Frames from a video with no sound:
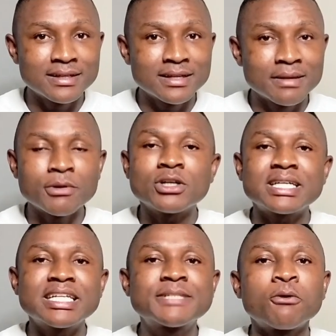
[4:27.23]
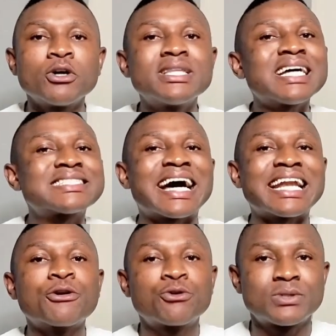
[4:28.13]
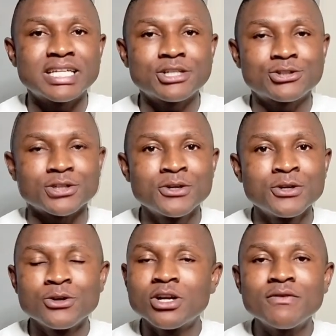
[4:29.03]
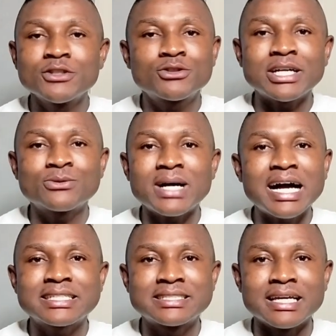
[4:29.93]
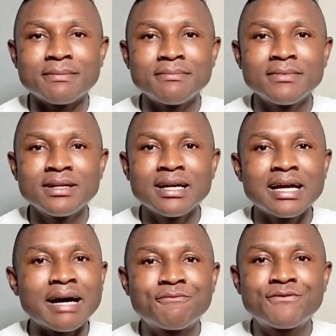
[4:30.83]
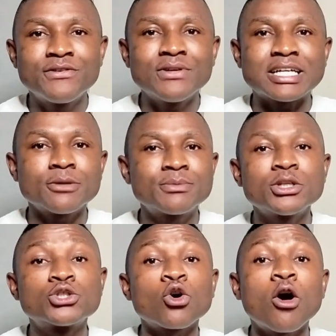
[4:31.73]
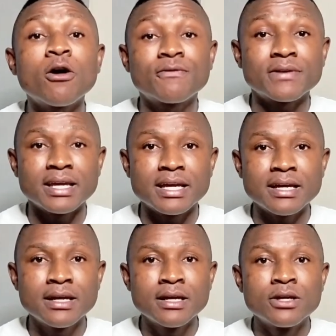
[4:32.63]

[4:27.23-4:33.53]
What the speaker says: because at this point, that's an accusation. You're not even trying to ask them and feel like something is off here.